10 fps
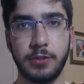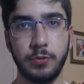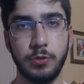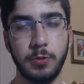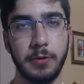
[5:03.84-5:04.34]

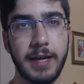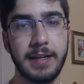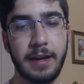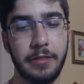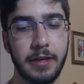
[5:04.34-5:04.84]
to do it
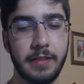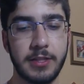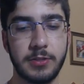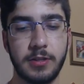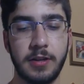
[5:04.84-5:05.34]
right. I think
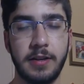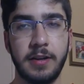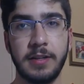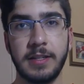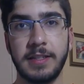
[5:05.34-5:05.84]
that's
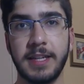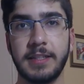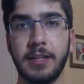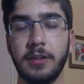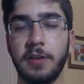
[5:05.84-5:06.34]
a
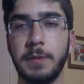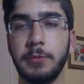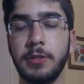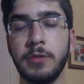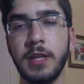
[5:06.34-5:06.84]
technique a lot of
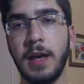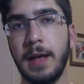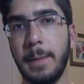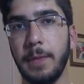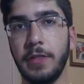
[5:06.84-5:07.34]
people use.
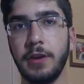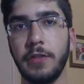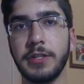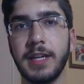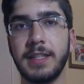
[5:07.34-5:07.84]
But the
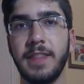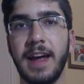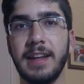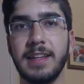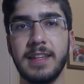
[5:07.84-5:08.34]
other side to
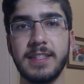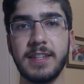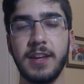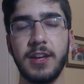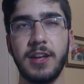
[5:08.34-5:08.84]
that
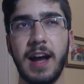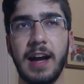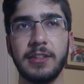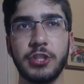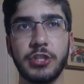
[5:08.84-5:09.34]
is
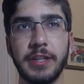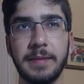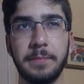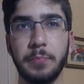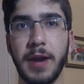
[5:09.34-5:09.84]
just
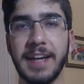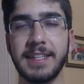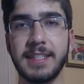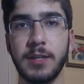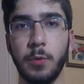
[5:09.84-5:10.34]
like
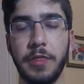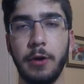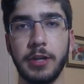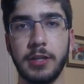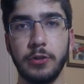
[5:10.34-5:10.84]
practicing
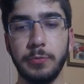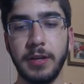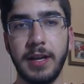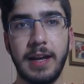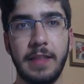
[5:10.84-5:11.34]
without a cube.
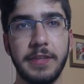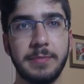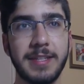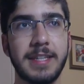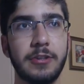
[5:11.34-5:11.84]
And
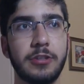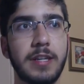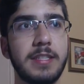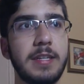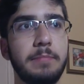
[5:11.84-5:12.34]
this might sound
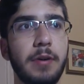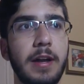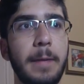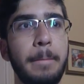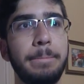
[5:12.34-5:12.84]
crazy,
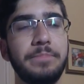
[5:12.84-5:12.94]
but